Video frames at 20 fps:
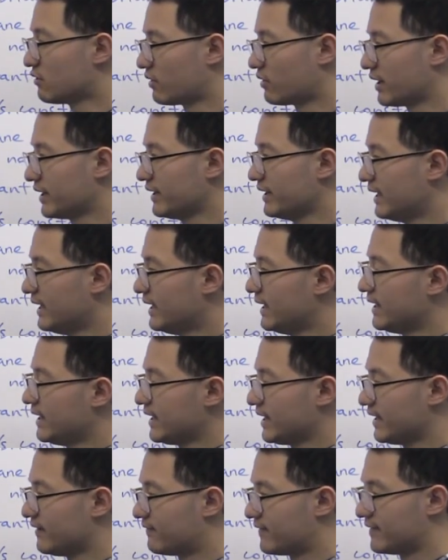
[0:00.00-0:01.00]
Right?
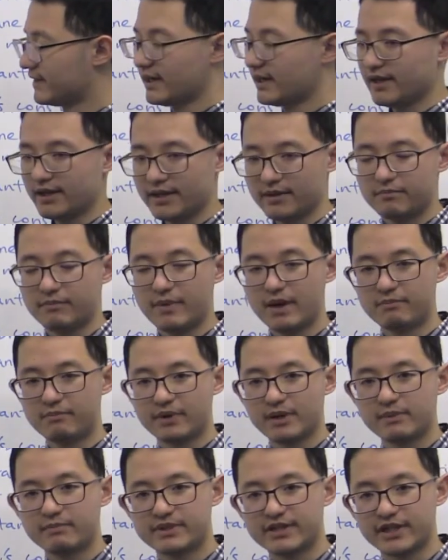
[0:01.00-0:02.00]
If the
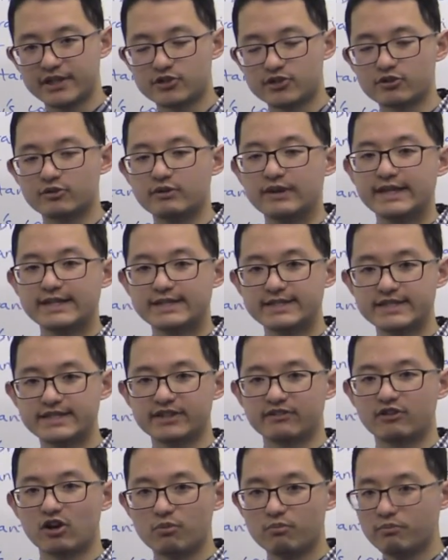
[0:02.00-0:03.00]
membrane potential is
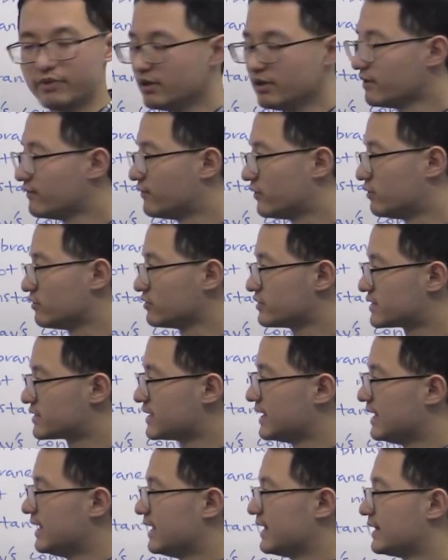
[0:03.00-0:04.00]
0
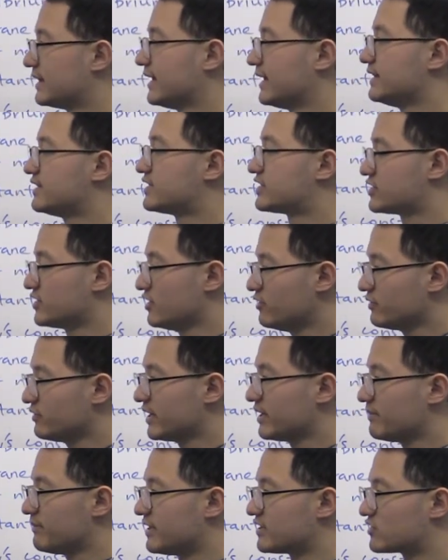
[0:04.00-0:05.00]
millivolts, then
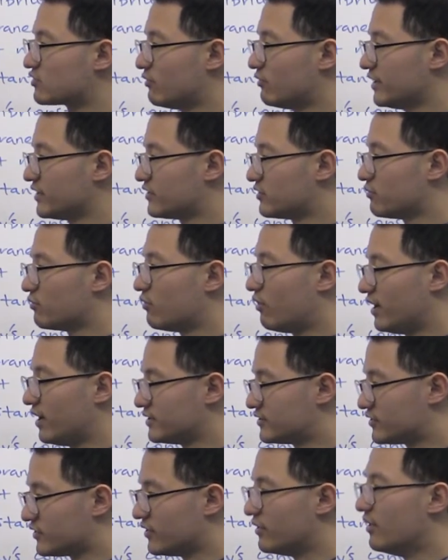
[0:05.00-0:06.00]
sodium is going to
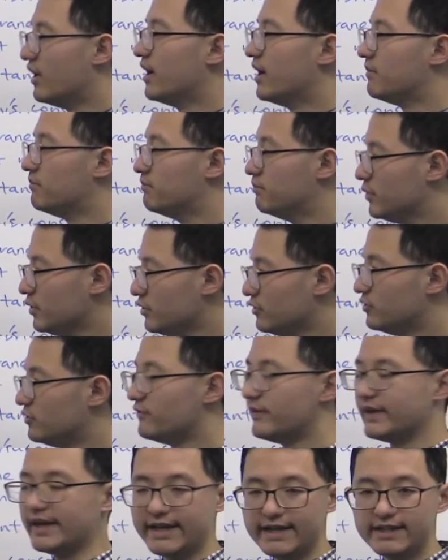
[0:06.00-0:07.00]
want to
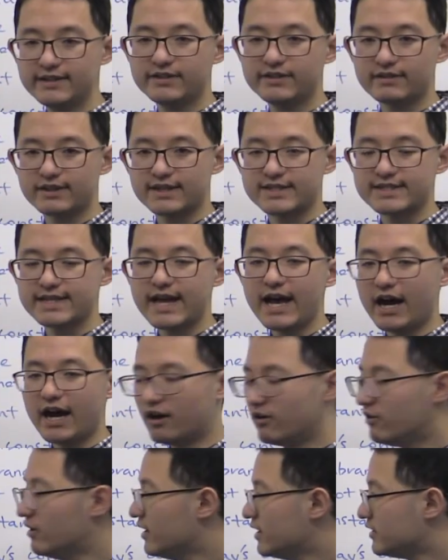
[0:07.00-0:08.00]
move into the
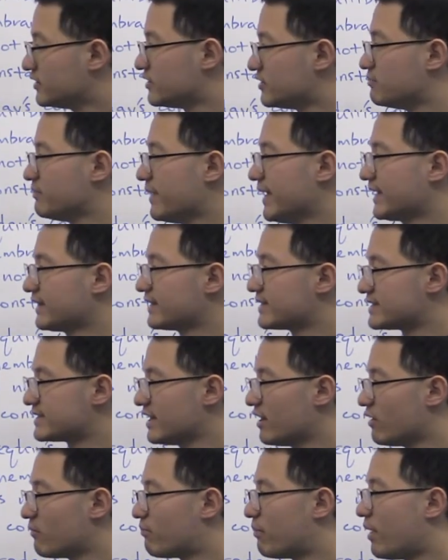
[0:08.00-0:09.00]
cell to make the
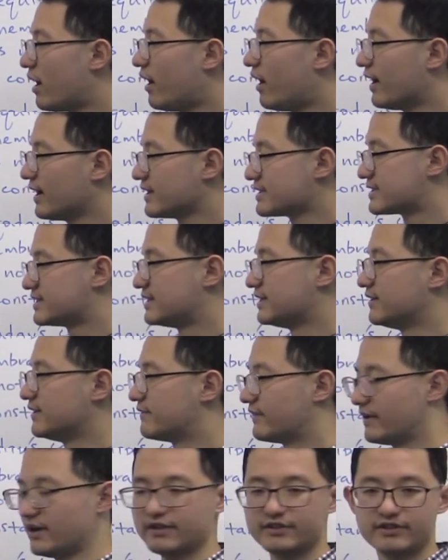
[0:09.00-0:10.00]
cell positive